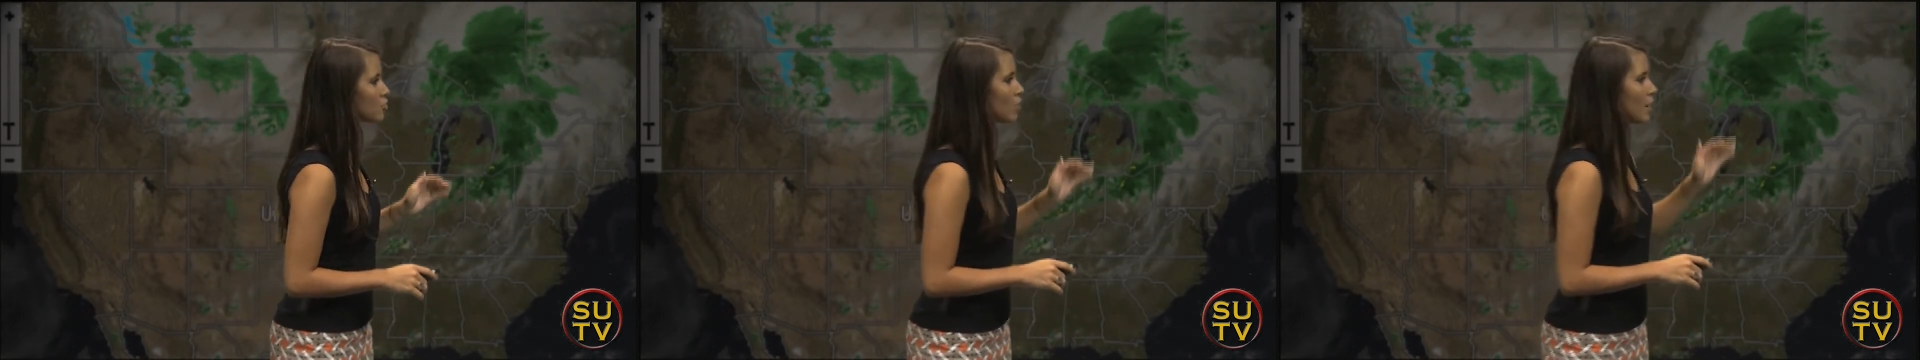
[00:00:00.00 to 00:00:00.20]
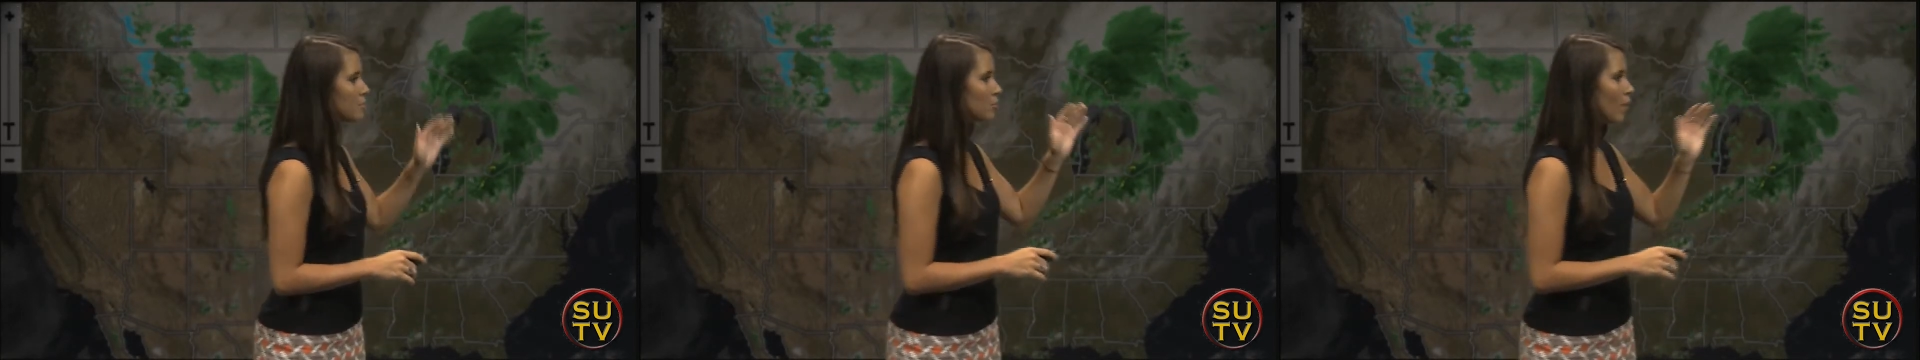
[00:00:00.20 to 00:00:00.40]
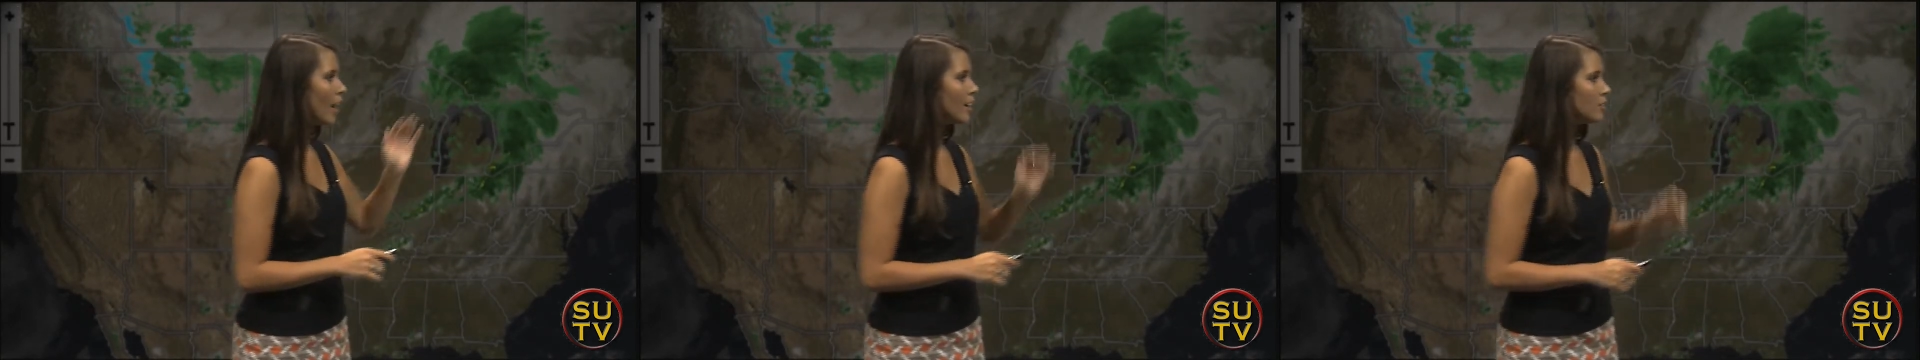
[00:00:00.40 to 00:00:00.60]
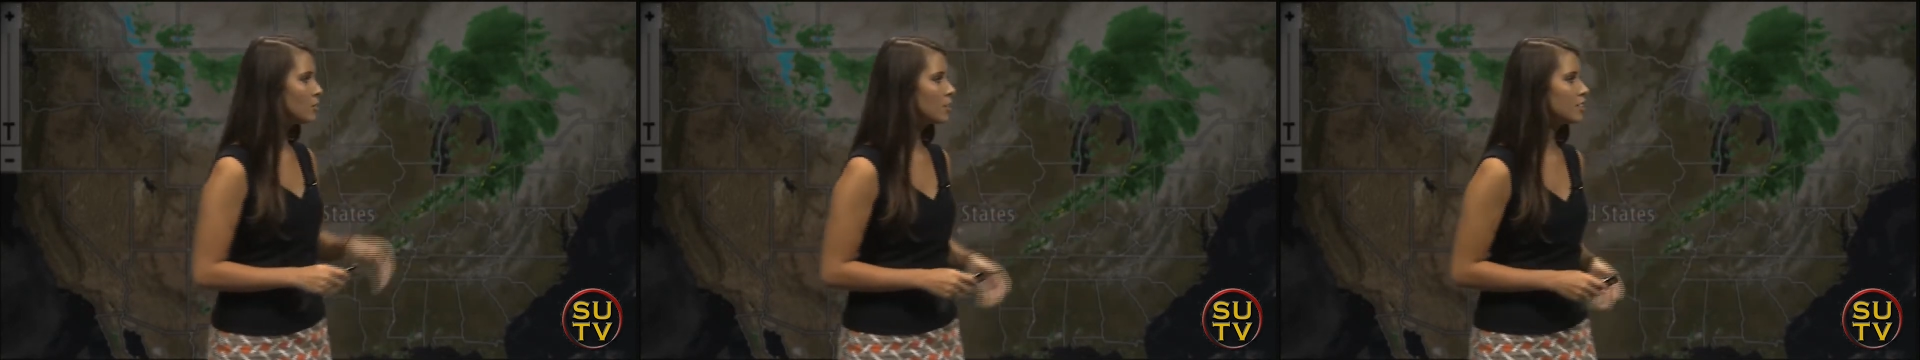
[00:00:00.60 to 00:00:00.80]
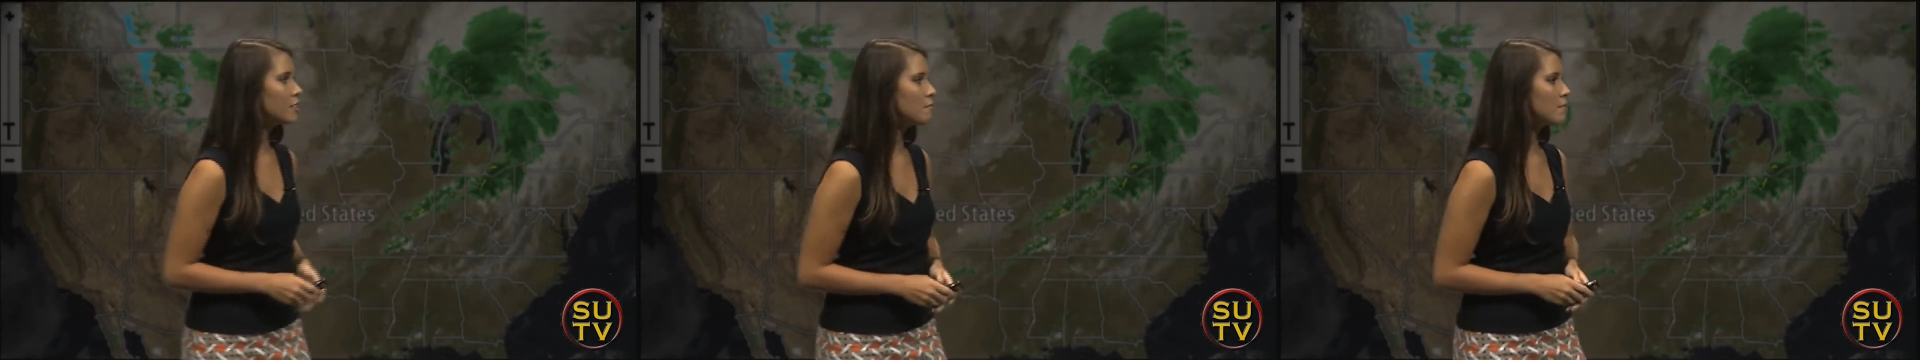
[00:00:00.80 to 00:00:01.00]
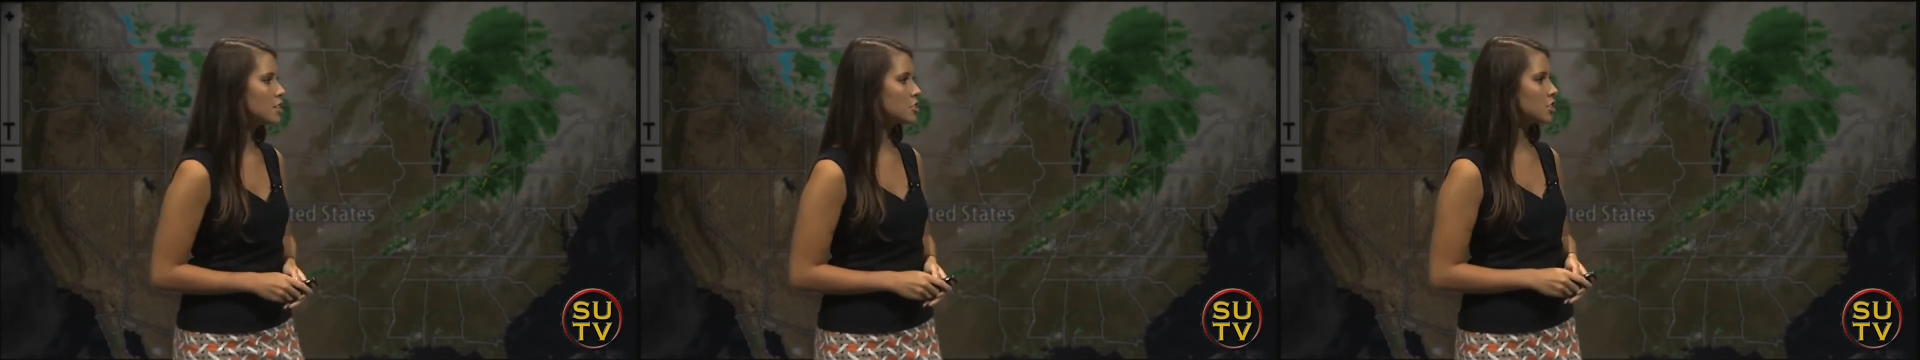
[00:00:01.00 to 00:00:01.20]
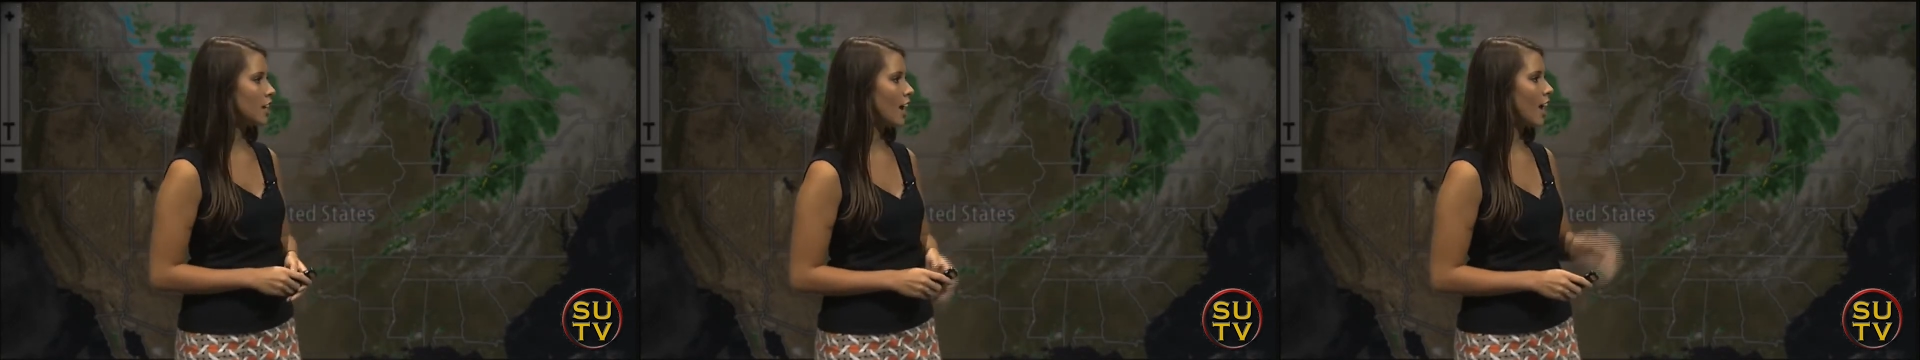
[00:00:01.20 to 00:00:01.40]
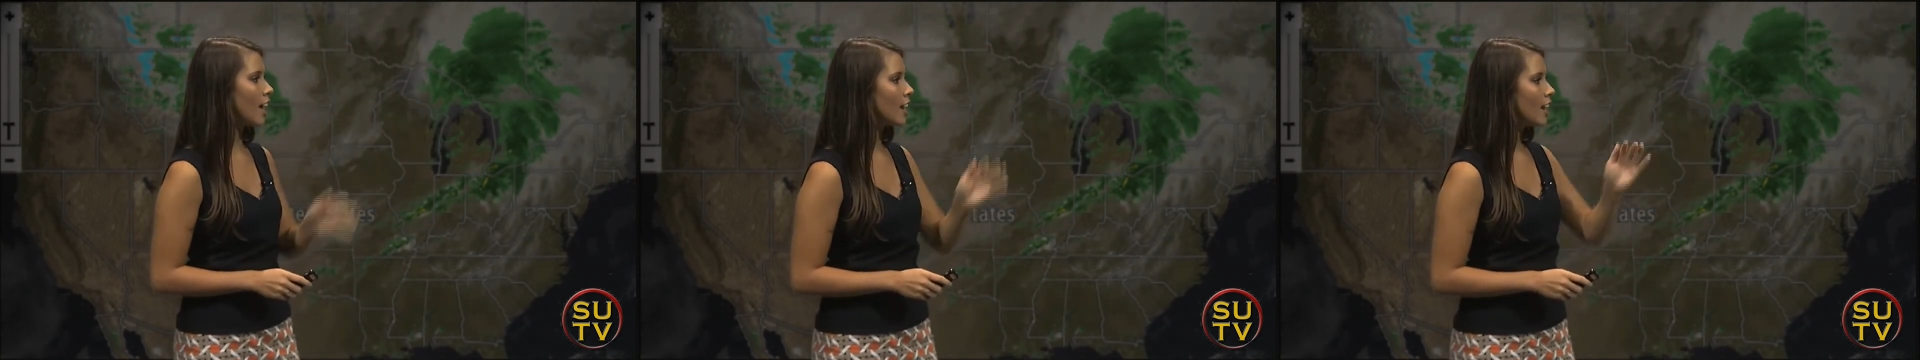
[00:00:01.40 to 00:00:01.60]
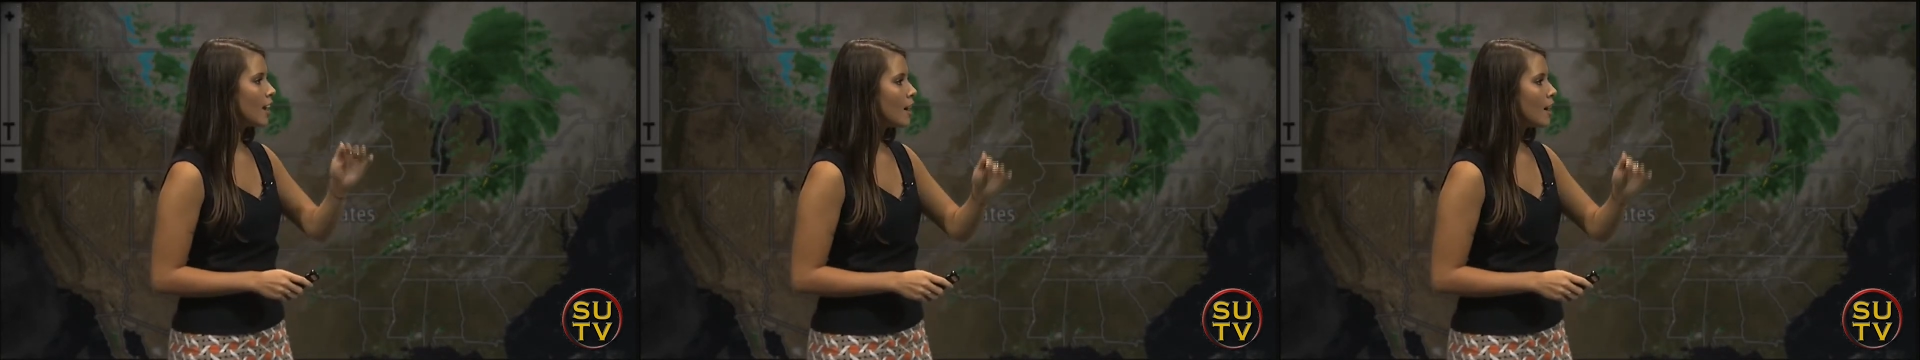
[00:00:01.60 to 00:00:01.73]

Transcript: draped right north of Michigan,